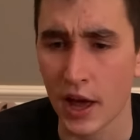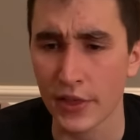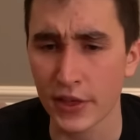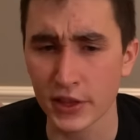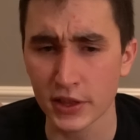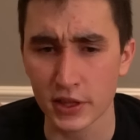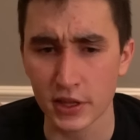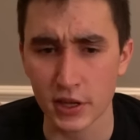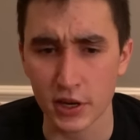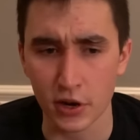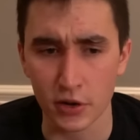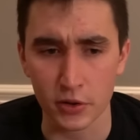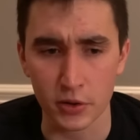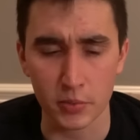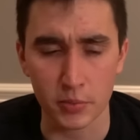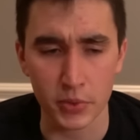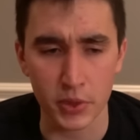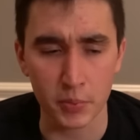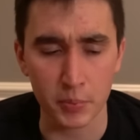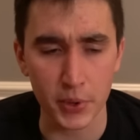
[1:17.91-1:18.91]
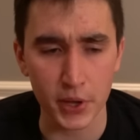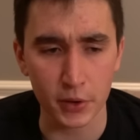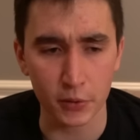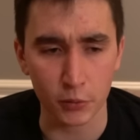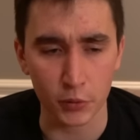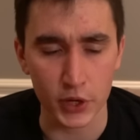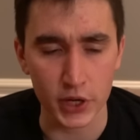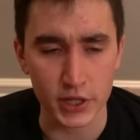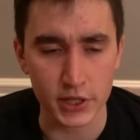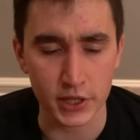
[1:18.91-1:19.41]
I think, you know, the, the big
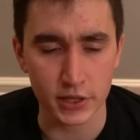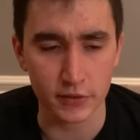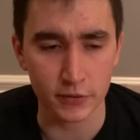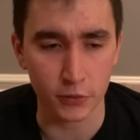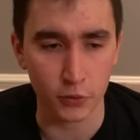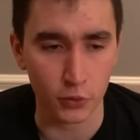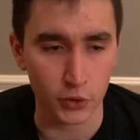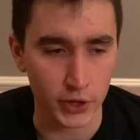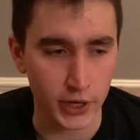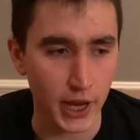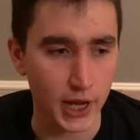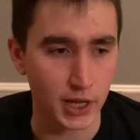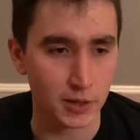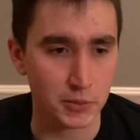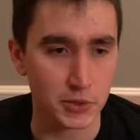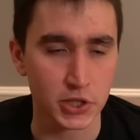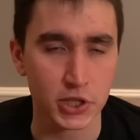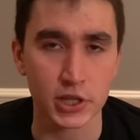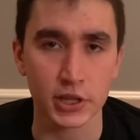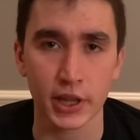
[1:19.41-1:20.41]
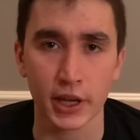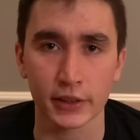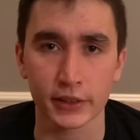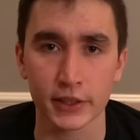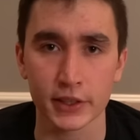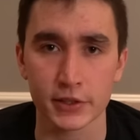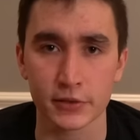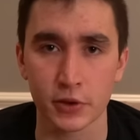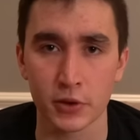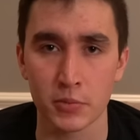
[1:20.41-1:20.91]
reason for getting a machine like
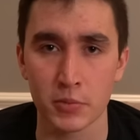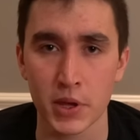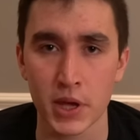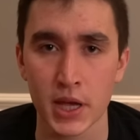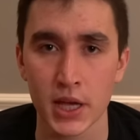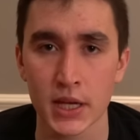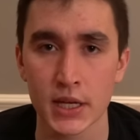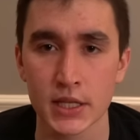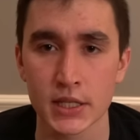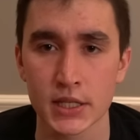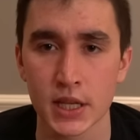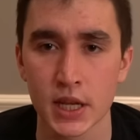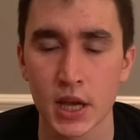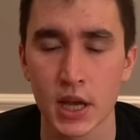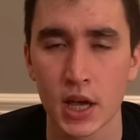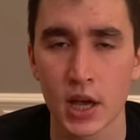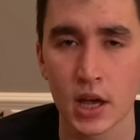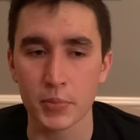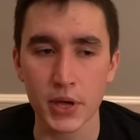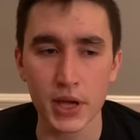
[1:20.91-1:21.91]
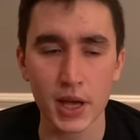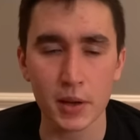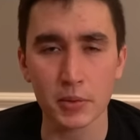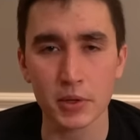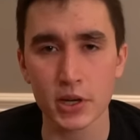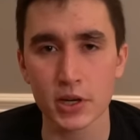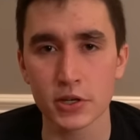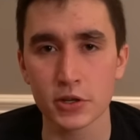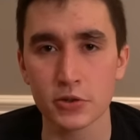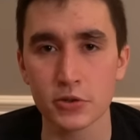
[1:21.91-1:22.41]
this for me is being able
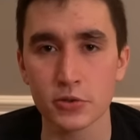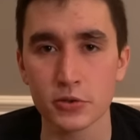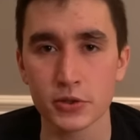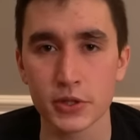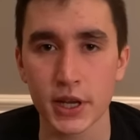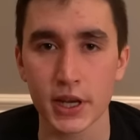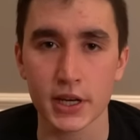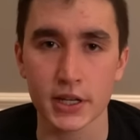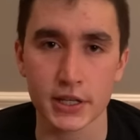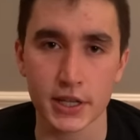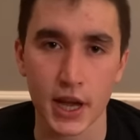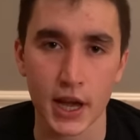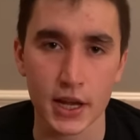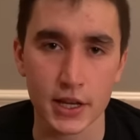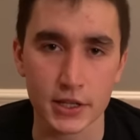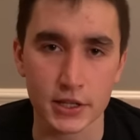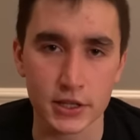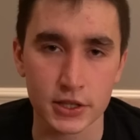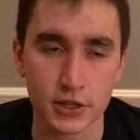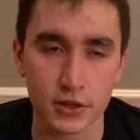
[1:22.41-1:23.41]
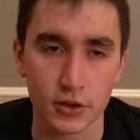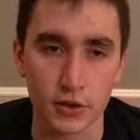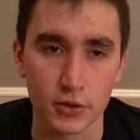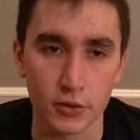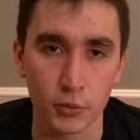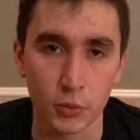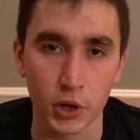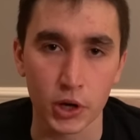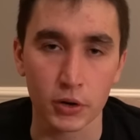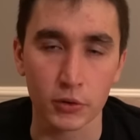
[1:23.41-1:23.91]
to do data science
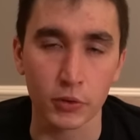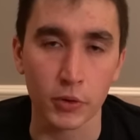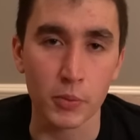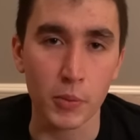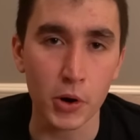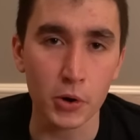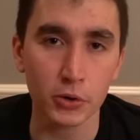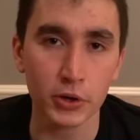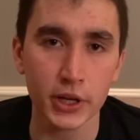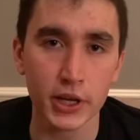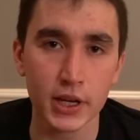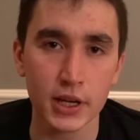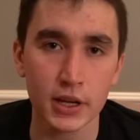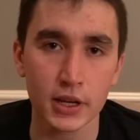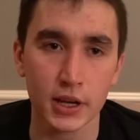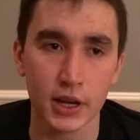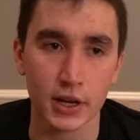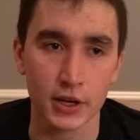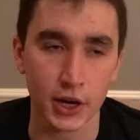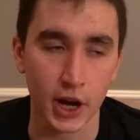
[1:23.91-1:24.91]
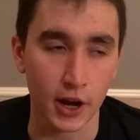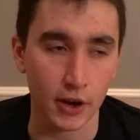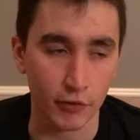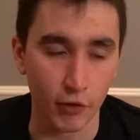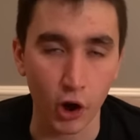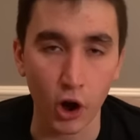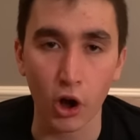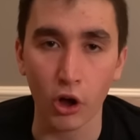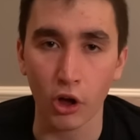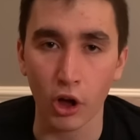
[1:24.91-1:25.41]
work remotely and kind of
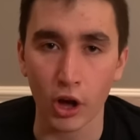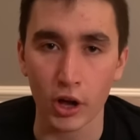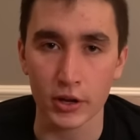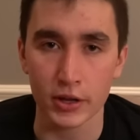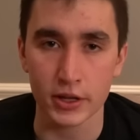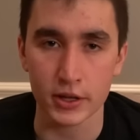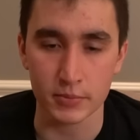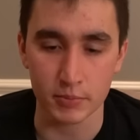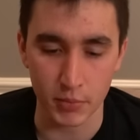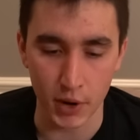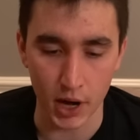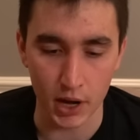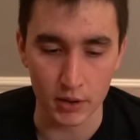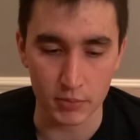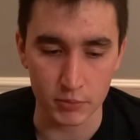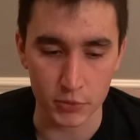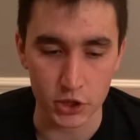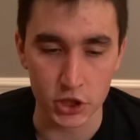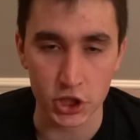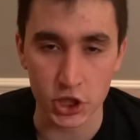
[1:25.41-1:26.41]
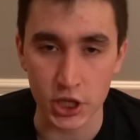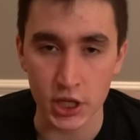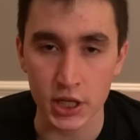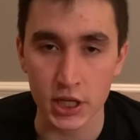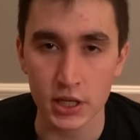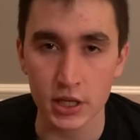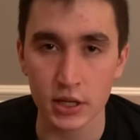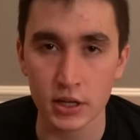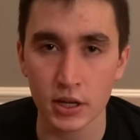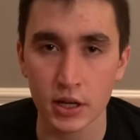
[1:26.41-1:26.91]
all on my
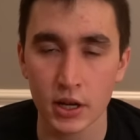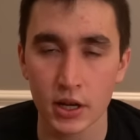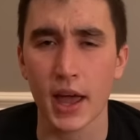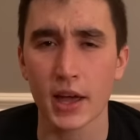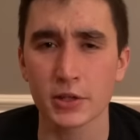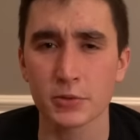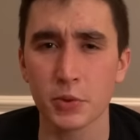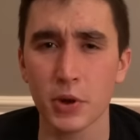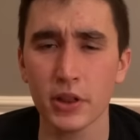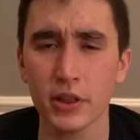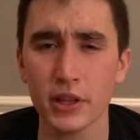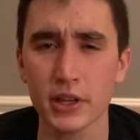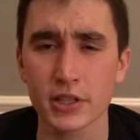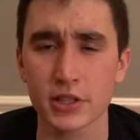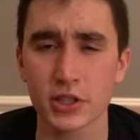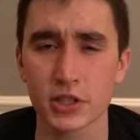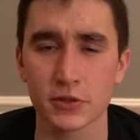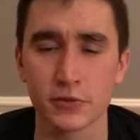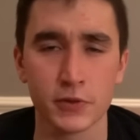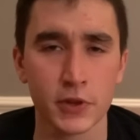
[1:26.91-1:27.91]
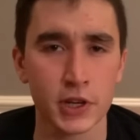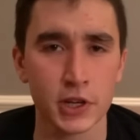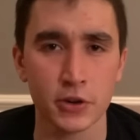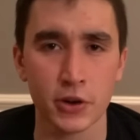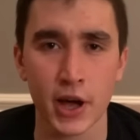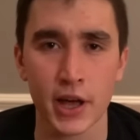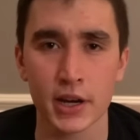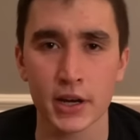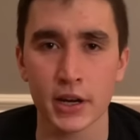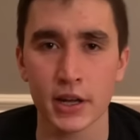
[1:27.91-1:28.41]
machine, as well as just video
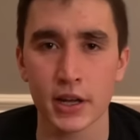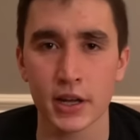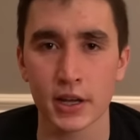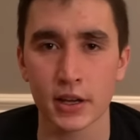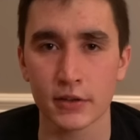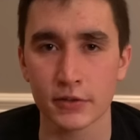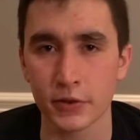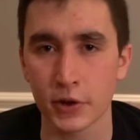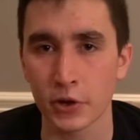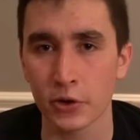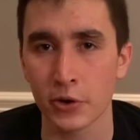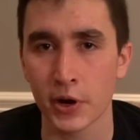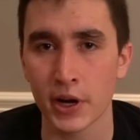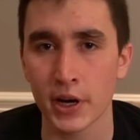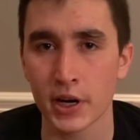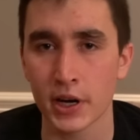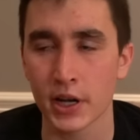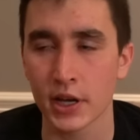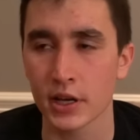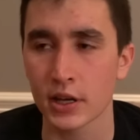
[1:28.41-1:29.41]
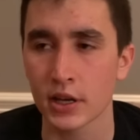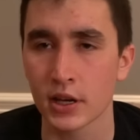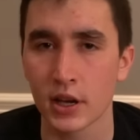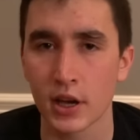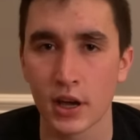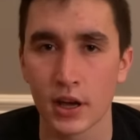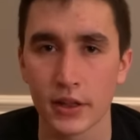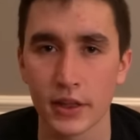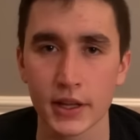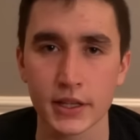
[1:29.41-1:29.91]
editing and photo editing.
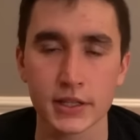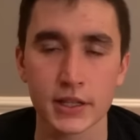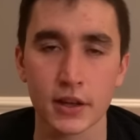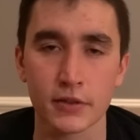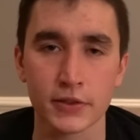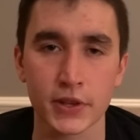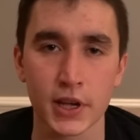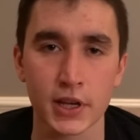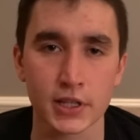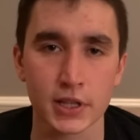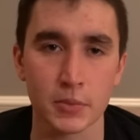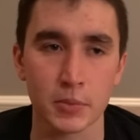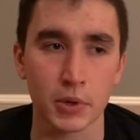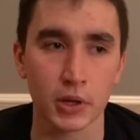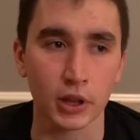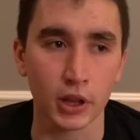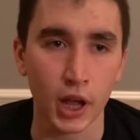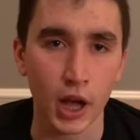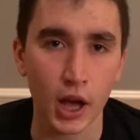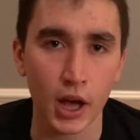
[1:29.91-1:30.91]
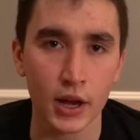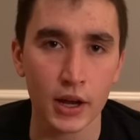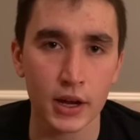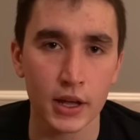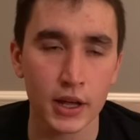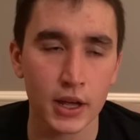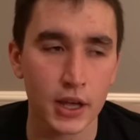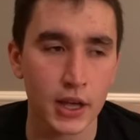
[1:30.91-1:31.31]
That stuff takes up a lot.